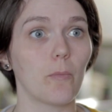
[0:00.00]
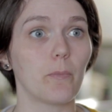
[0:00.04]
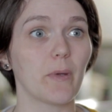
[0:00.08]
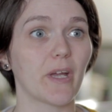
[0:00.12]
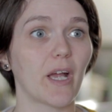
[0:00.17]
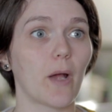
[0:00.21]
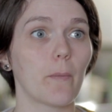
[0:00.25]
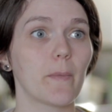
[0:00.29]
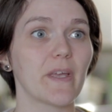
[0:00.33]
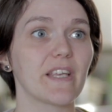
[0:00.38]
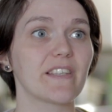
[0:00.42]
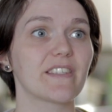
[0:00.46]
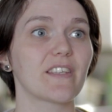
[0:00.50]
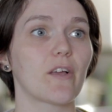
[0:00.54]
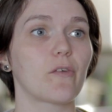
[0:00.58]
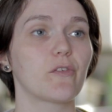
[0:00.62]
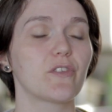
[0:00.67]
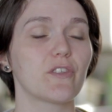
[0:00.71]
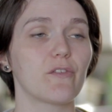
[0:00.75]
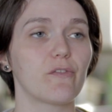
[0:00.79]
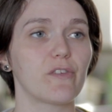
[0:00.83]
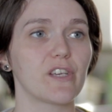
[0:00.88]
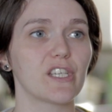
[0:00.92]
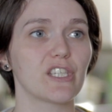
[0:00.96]
Becoming
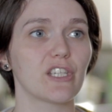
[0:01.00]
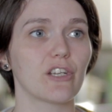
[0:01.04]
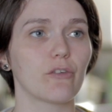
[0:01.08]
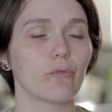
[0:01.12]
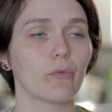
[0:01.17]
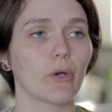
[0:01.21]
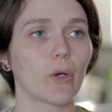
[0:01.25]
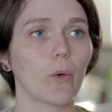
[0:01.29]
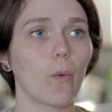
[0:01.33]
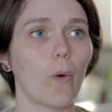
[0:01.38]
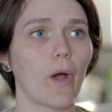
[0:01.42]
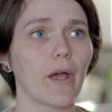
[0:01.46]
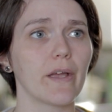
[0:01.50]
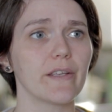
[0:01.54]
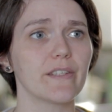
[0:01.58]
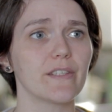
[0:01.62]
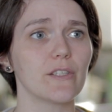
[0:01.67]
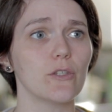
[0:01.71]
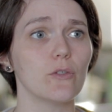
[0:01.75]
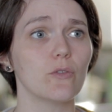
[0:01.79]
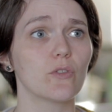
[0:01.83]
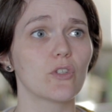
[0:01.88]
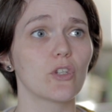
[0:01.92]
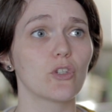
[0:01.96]
self-sufficient
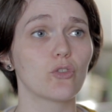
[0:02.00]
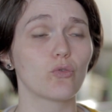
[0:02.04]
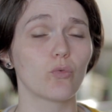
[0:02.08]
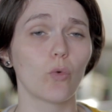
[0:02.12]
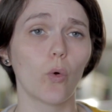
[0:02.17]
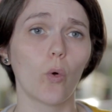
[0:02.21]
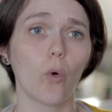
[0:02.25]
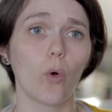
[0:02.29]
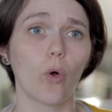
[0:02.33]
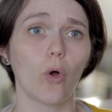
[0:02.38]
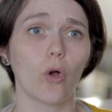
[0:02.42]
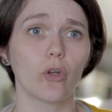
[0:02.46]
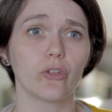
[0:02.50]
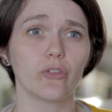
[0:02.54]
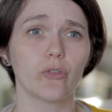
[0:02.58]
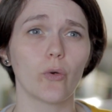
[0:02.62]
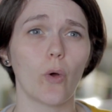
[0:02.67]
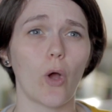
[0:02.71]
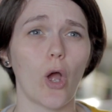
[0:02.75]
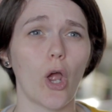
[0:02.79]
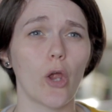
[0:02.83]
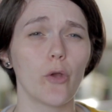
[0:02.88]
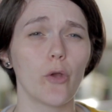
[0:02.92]
requires you to draw on your